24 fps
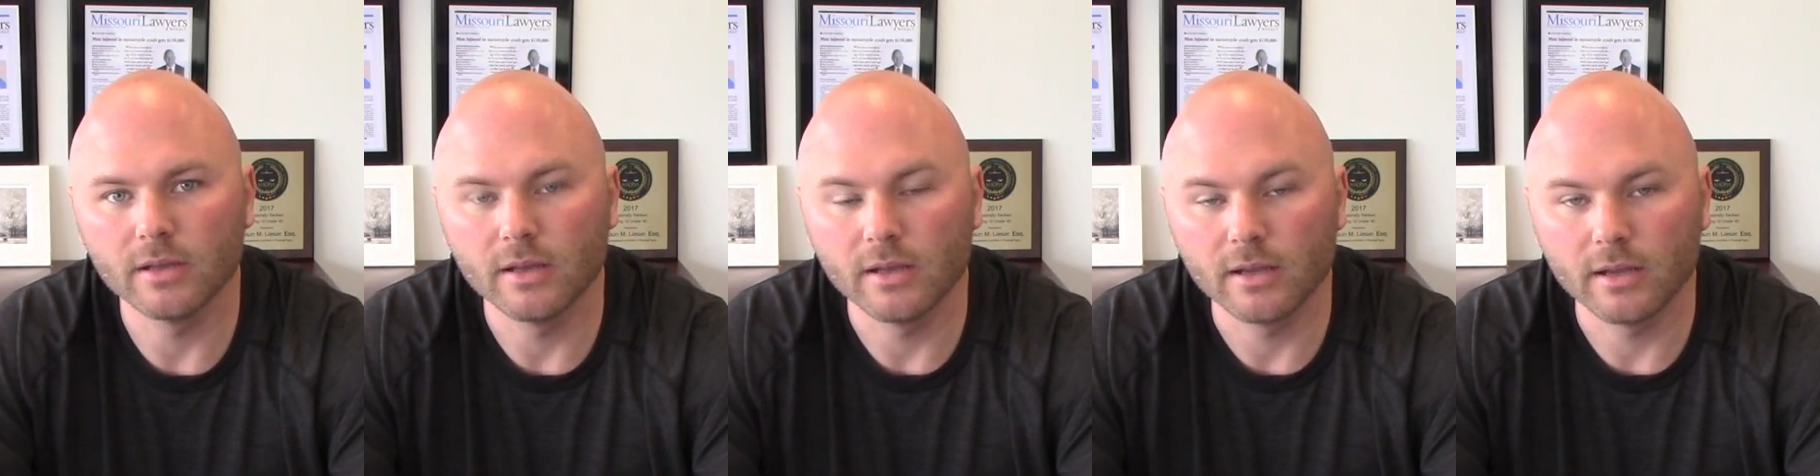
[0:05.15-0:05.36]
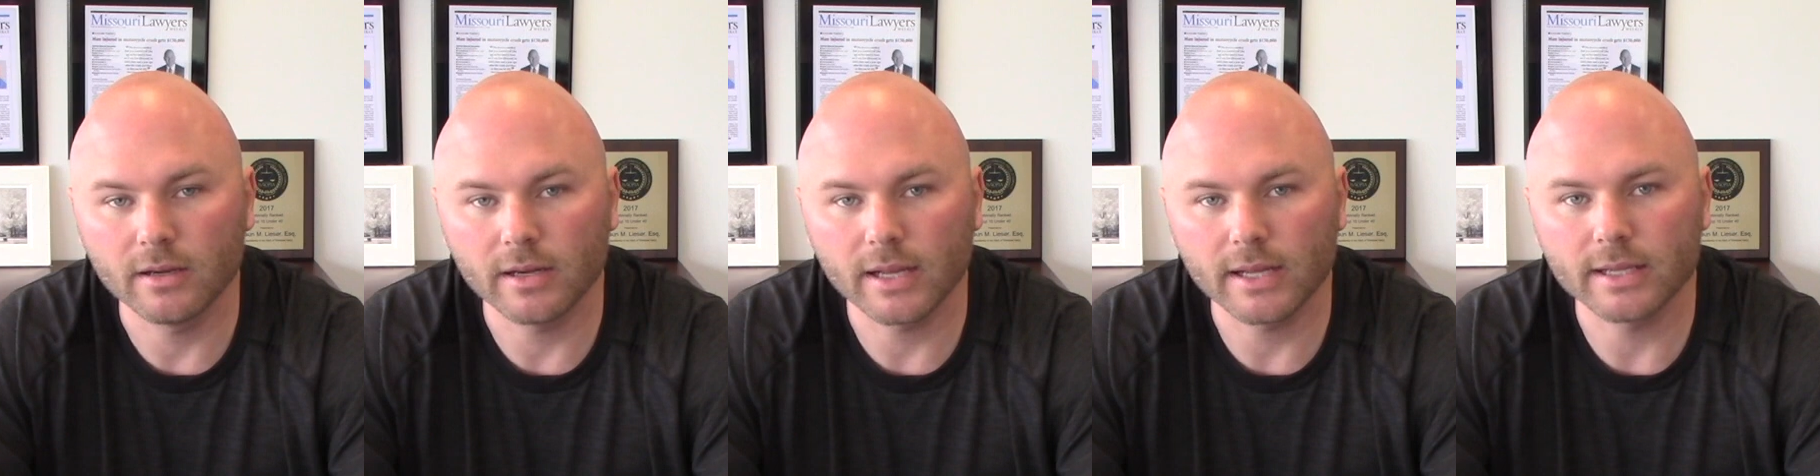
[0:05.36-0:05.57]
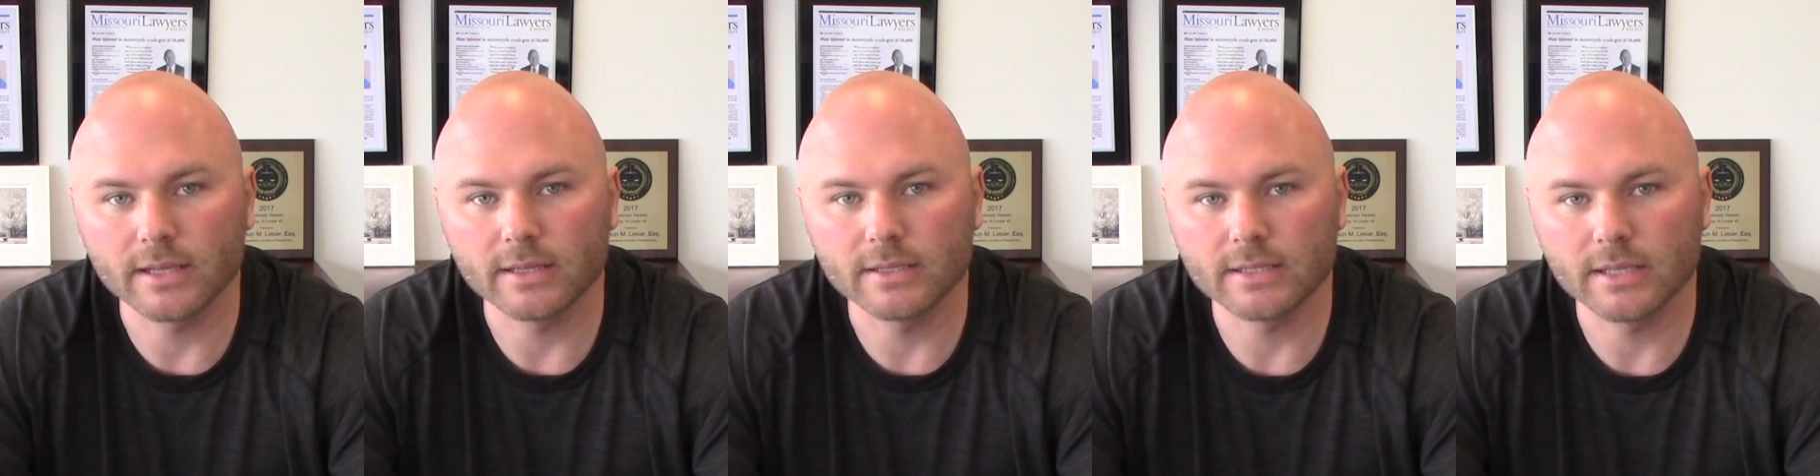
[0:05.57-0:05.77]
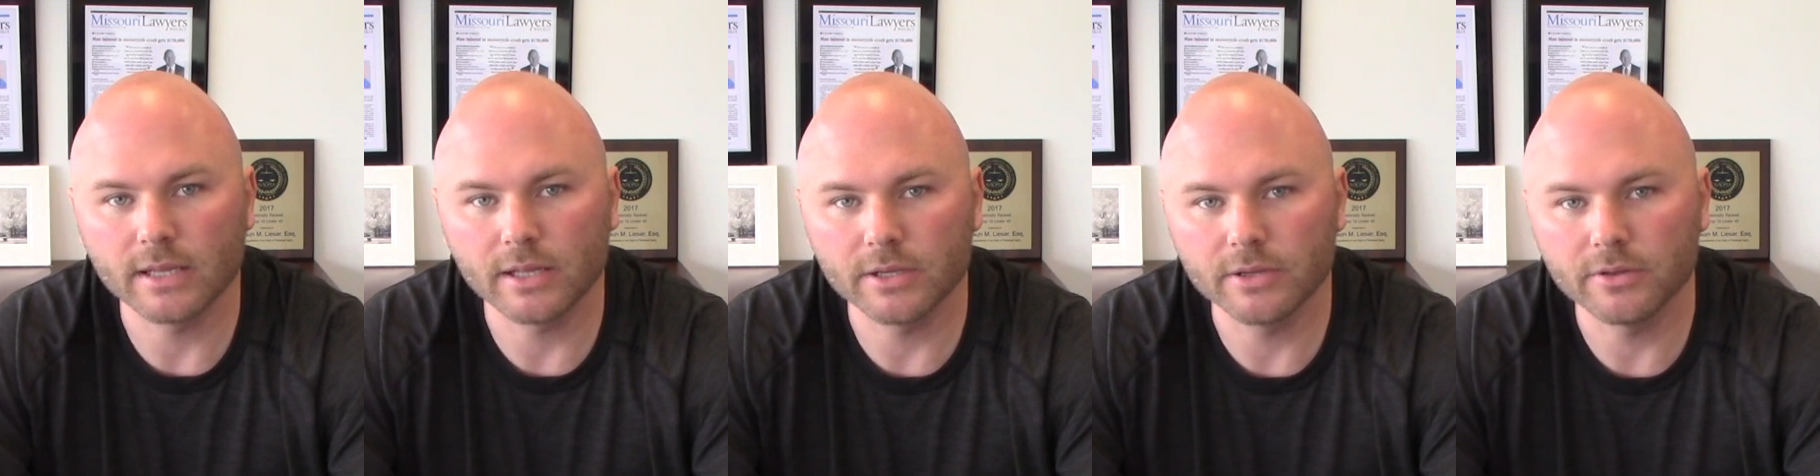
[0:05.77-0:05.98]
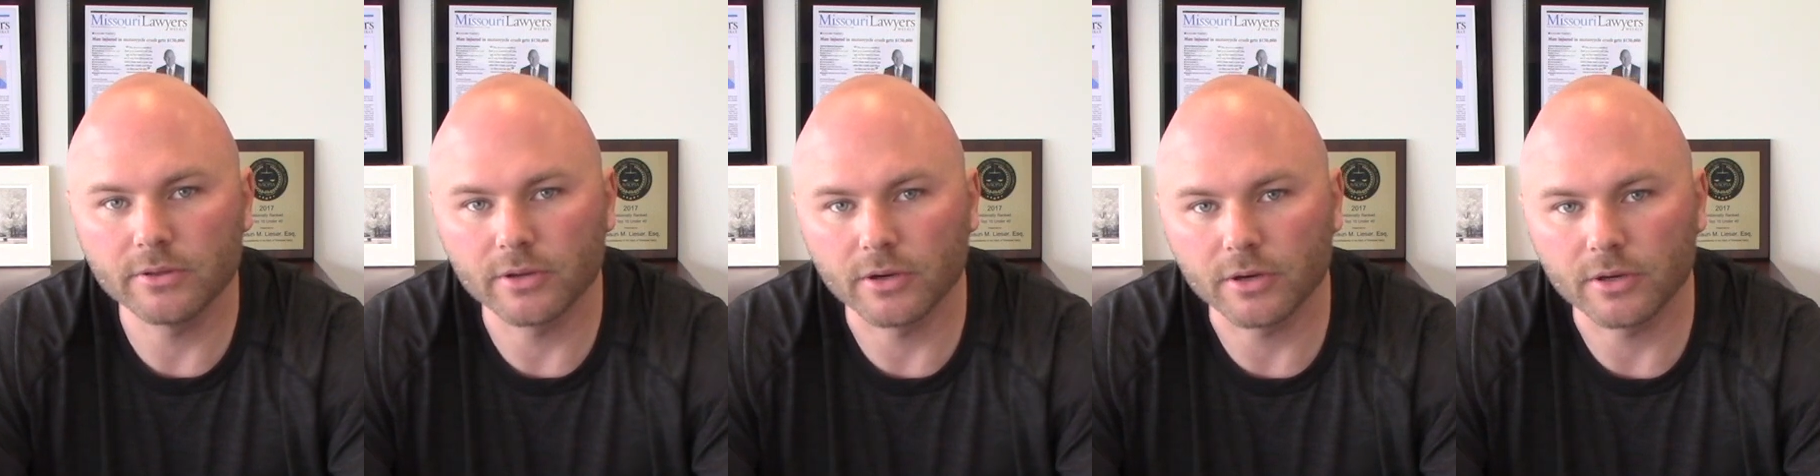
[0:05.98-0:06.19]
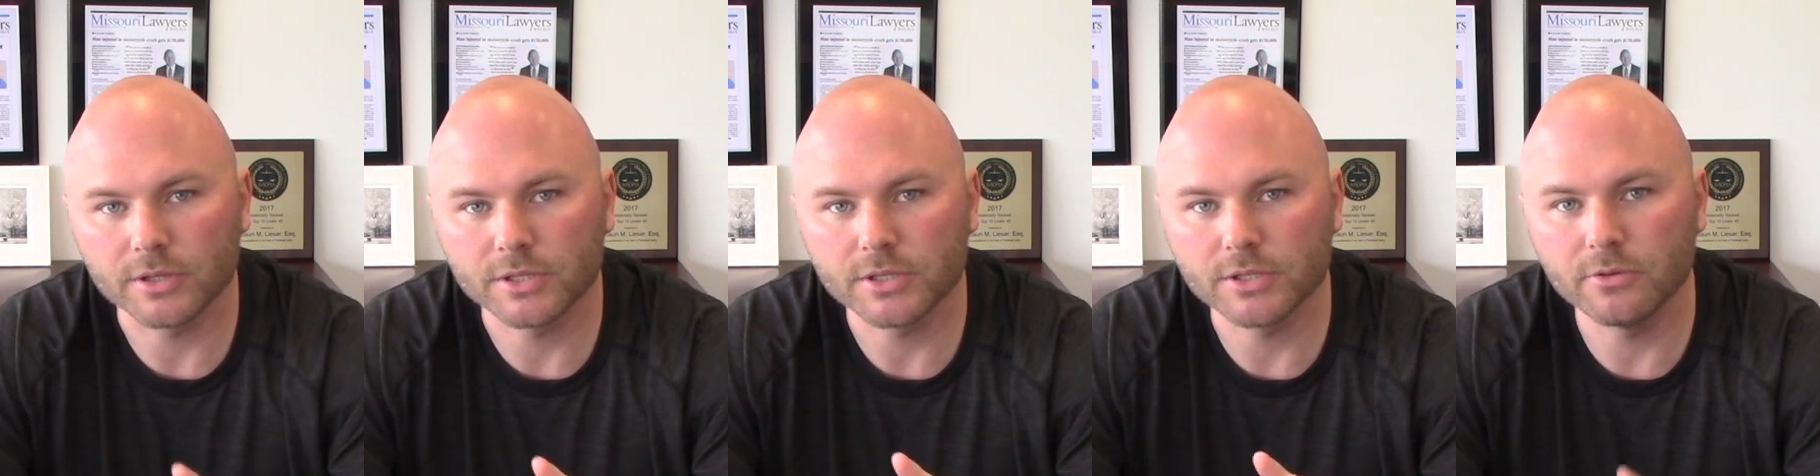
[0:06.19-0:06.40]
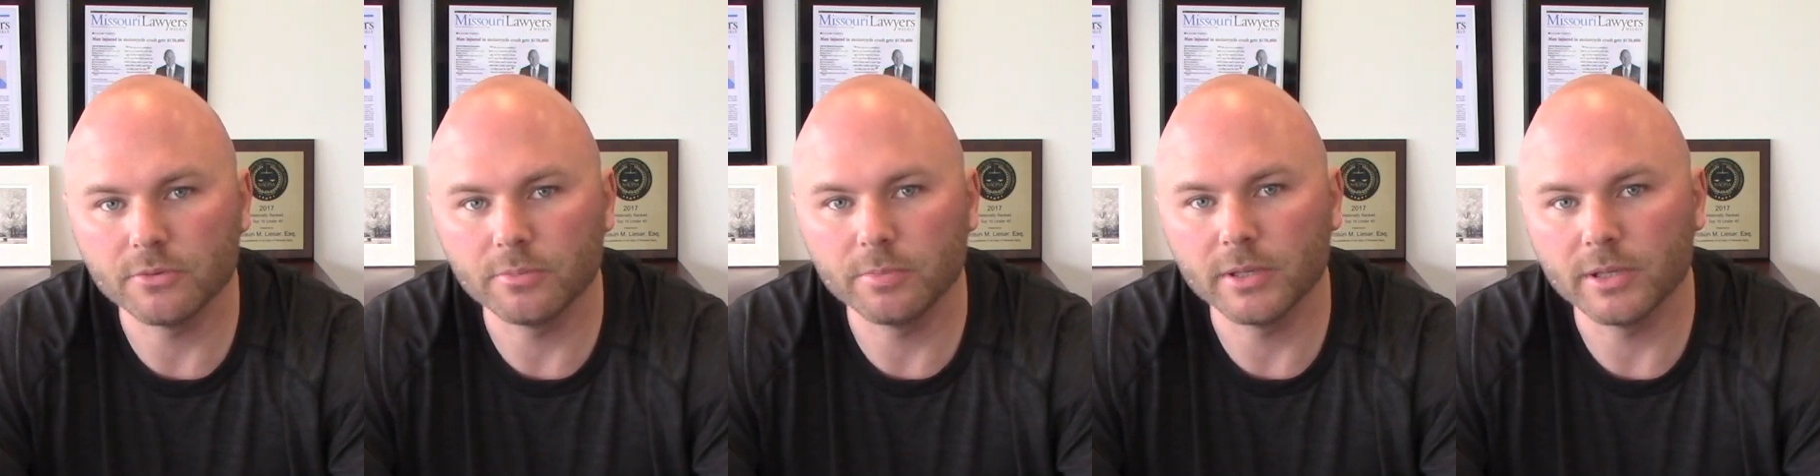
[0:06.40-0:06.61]
And I can tell you there are
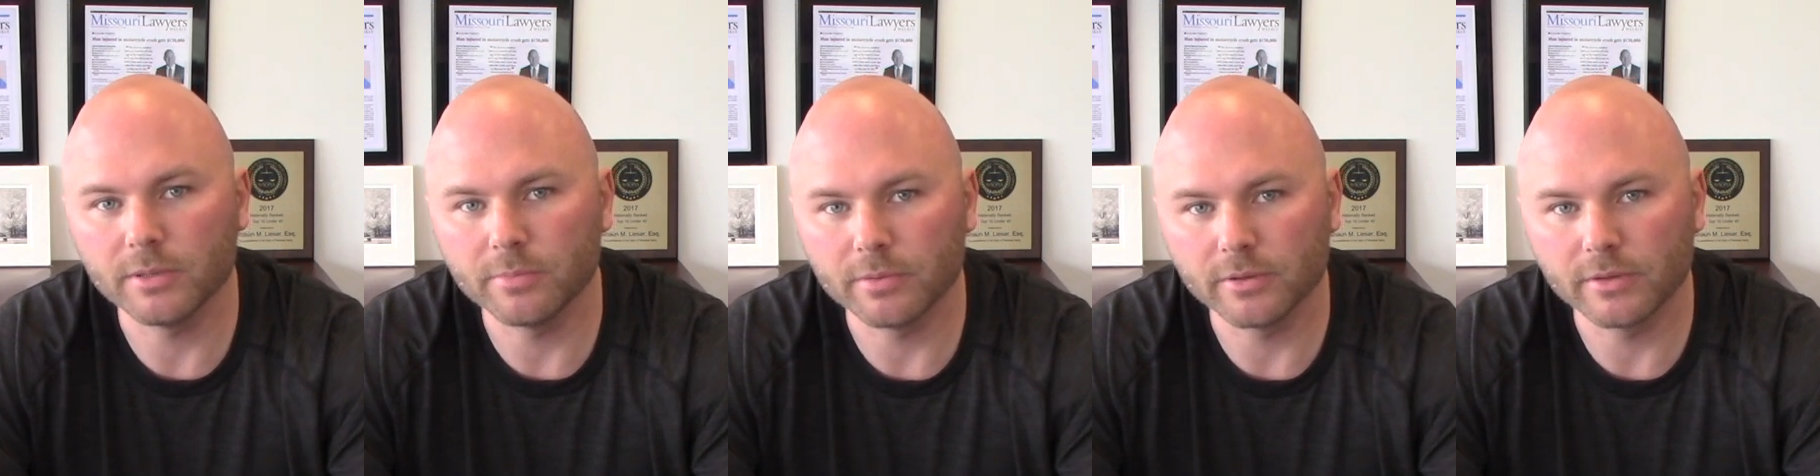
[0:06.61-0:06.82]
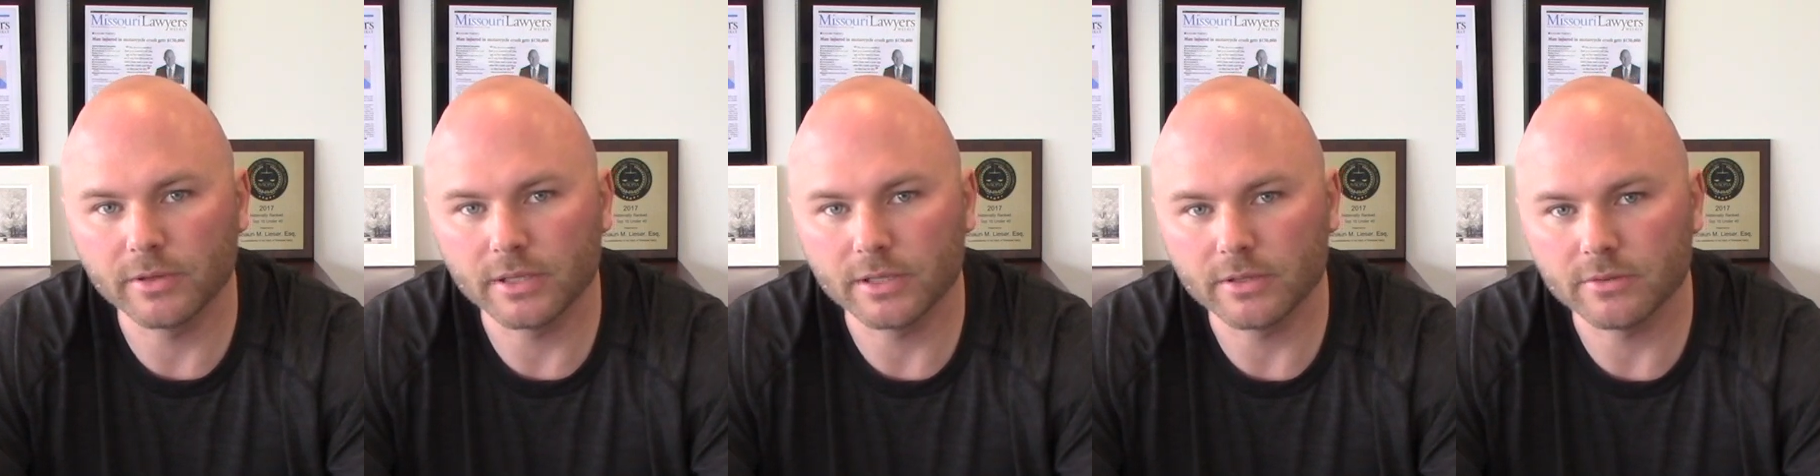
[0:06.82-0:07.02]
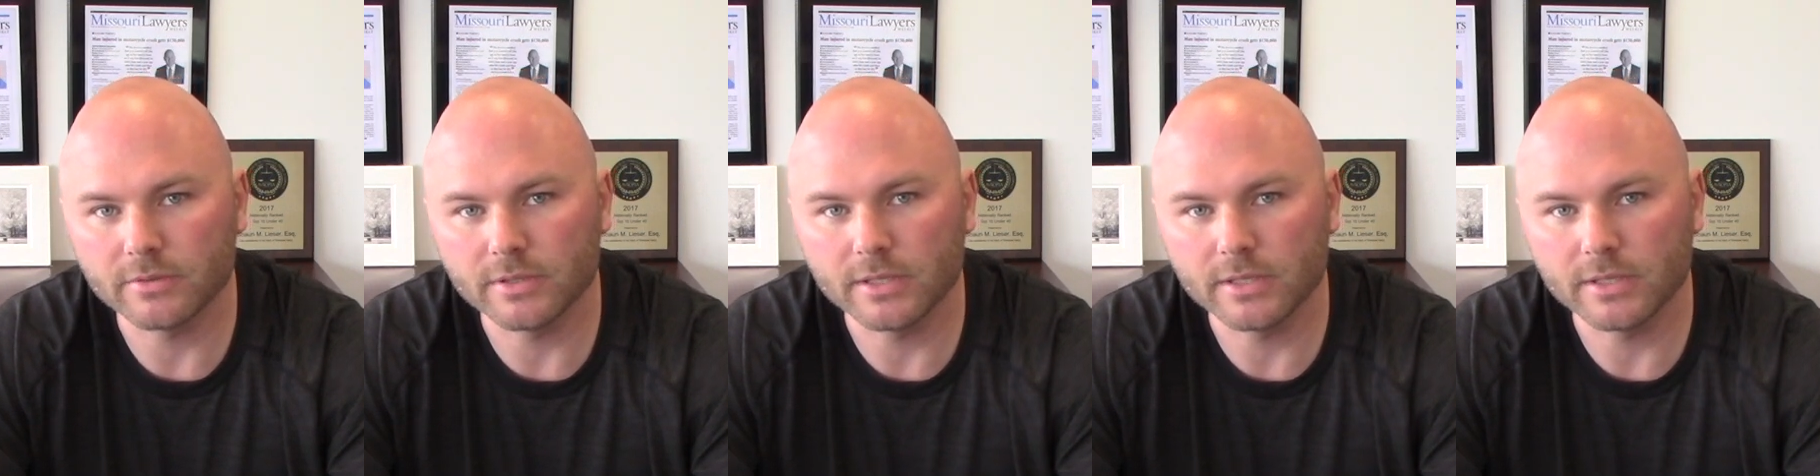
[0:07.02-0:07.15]
two people that you